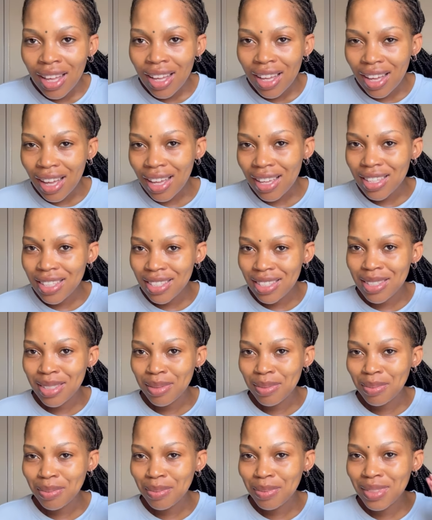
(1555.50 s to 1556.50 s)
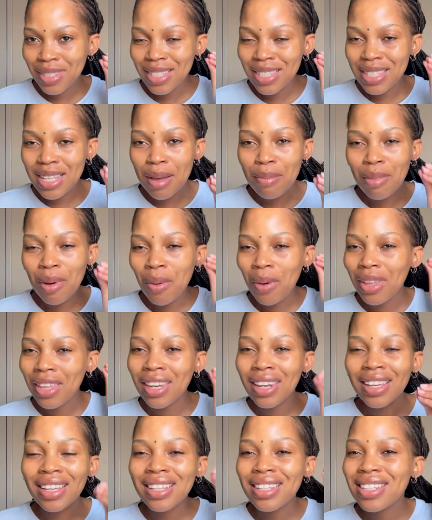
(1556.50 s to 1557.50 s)
guys summer
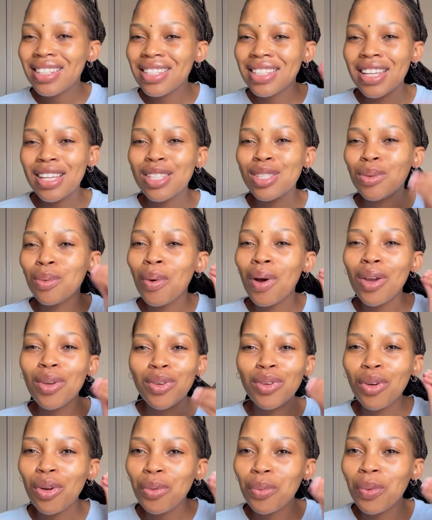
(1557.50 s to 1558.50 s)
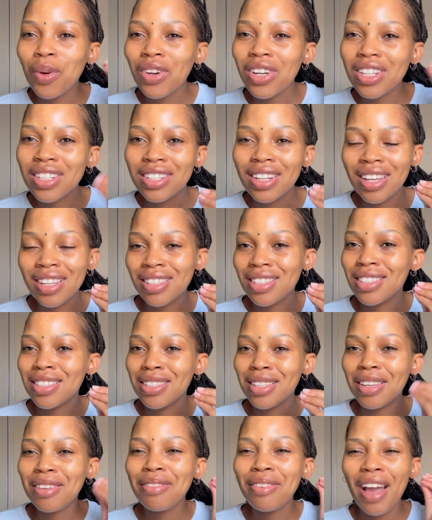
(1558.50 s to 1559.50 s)
the shades why are you not wearing shades
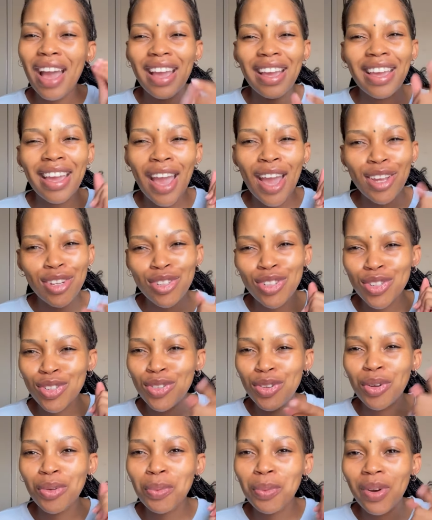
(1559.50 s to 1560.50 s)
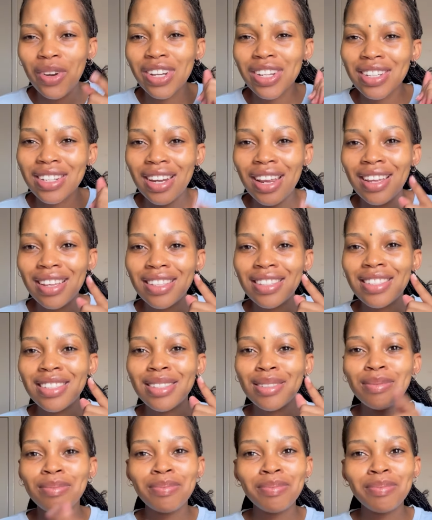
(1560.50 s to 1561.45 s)
if i catch you not wearing shades